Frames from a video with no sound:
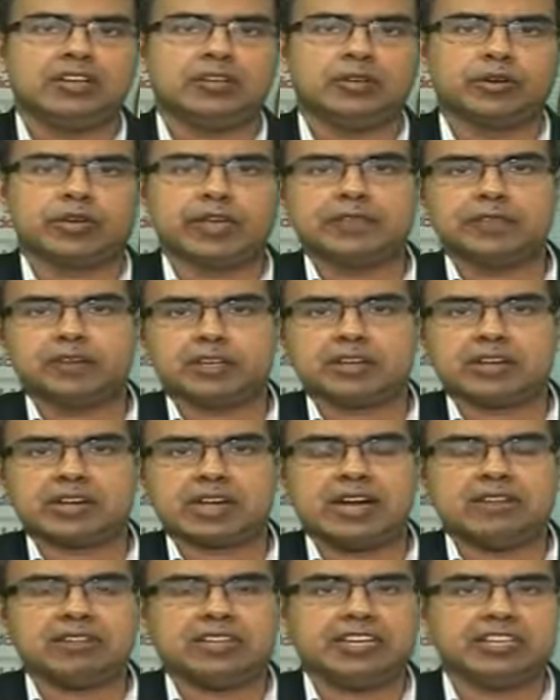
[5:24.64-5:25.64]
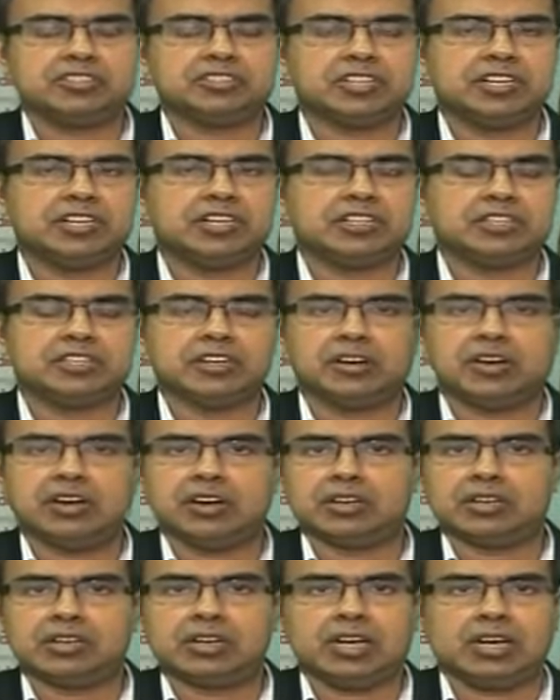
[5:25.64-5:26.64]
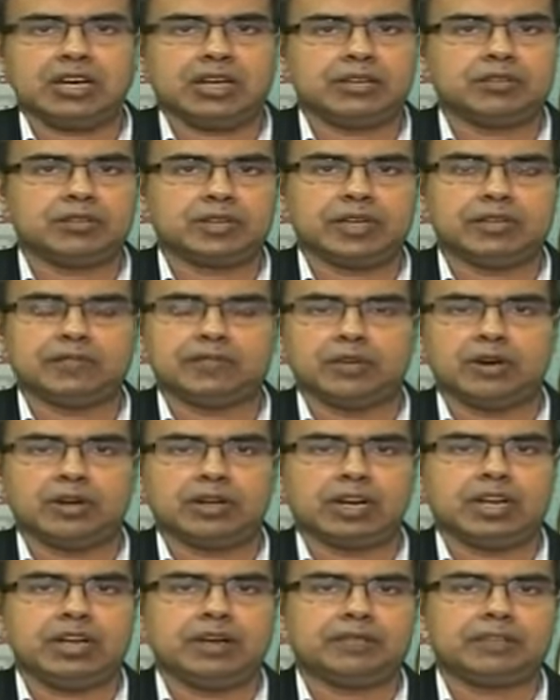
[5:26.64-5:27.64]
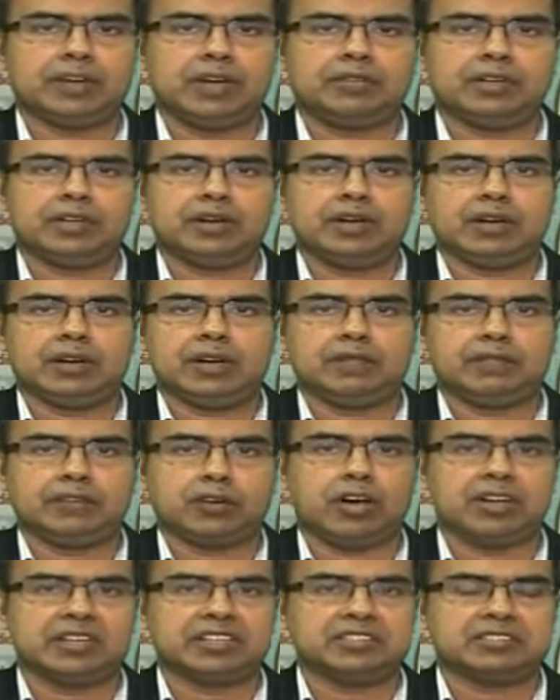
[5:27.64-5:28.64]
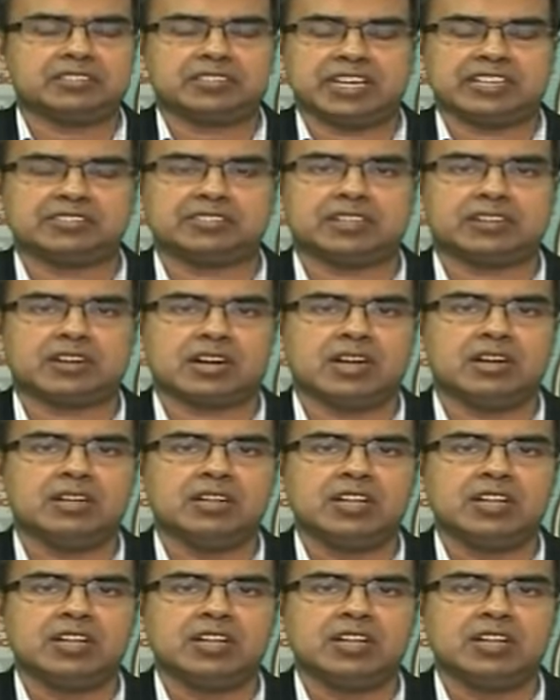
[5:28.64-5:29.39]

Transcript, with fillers: looking for a travel agent or uh, looking for a flower, a florist, et cetera.